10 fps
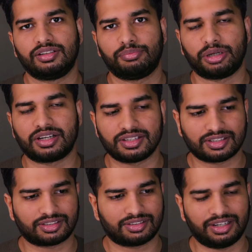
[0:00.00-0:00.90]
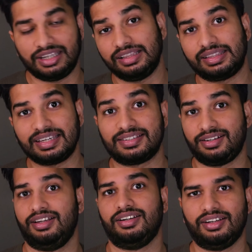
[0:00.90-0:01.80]
because real thing is
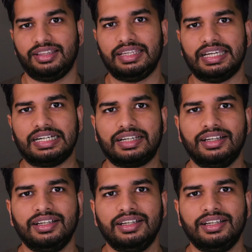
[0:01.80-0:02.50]
real in the end.